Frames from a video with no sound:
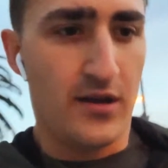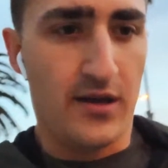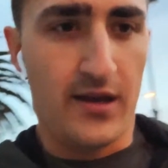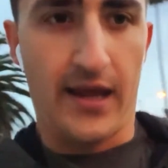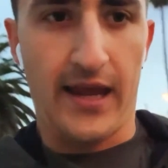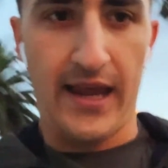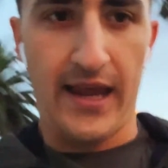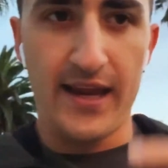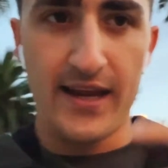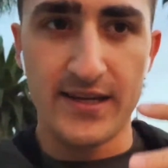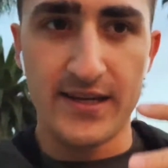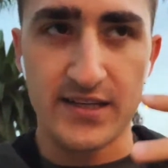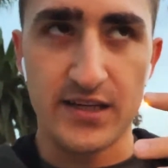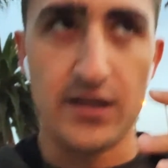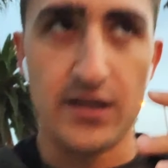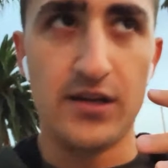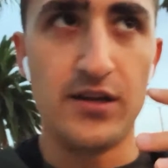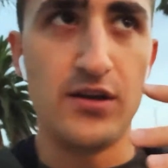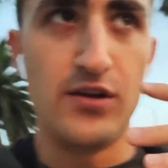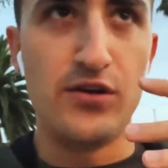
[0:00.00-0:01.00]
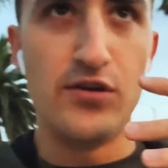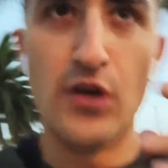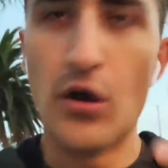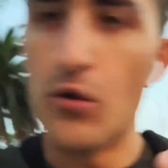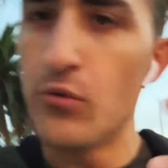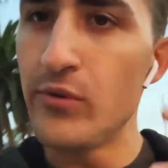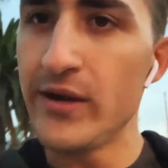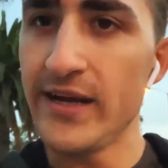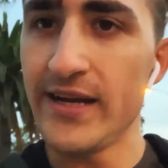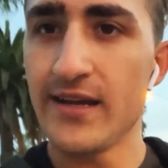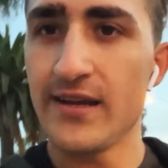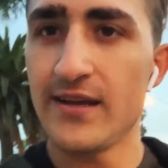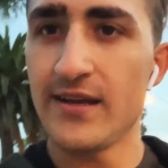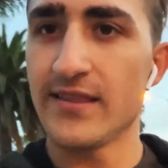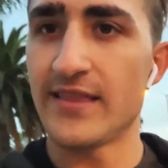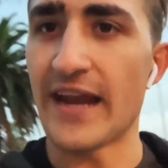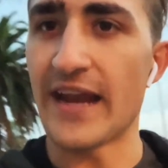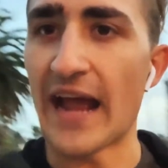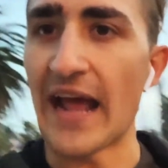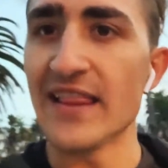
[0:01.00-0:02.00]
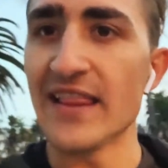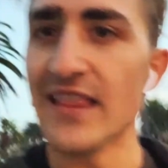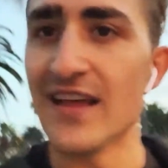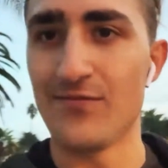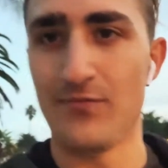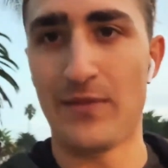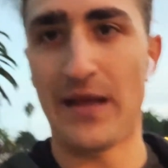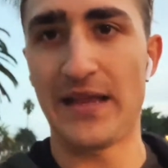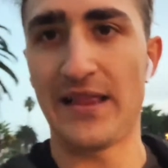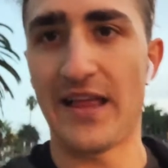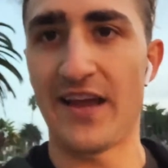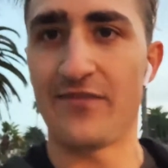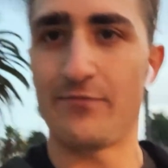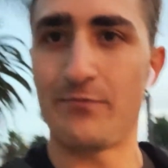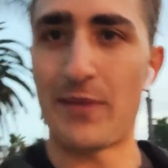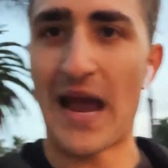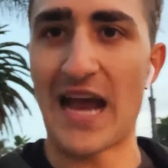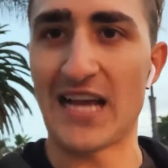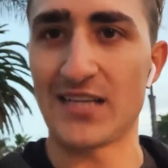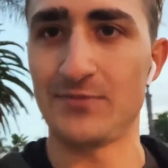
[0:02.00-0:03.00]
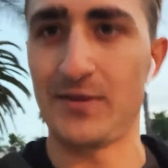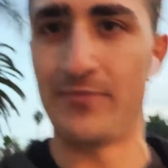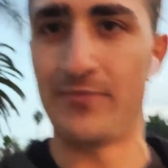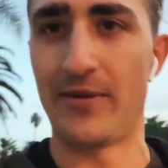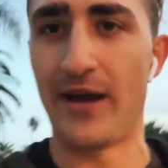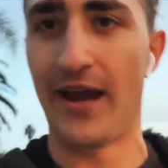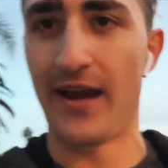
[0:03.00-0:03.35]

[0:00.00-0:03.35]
and knowing that I let my life pass me by.